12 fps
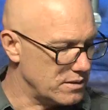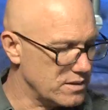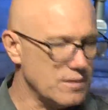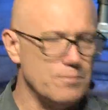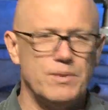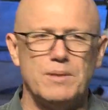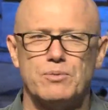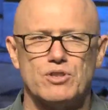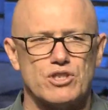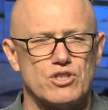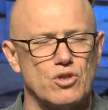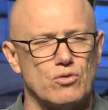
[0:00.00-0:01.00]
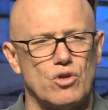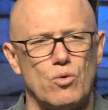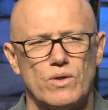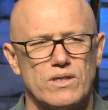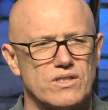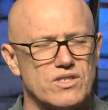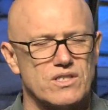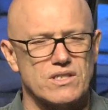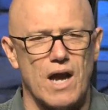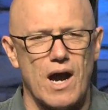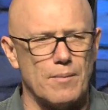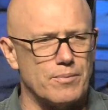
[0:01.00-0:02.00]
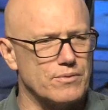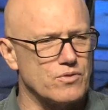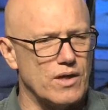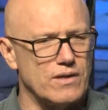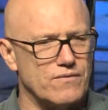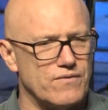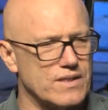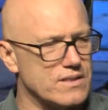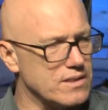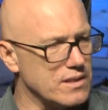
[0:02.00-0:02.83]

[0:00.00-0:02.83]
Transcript: some people just don't know when to stop trying to fix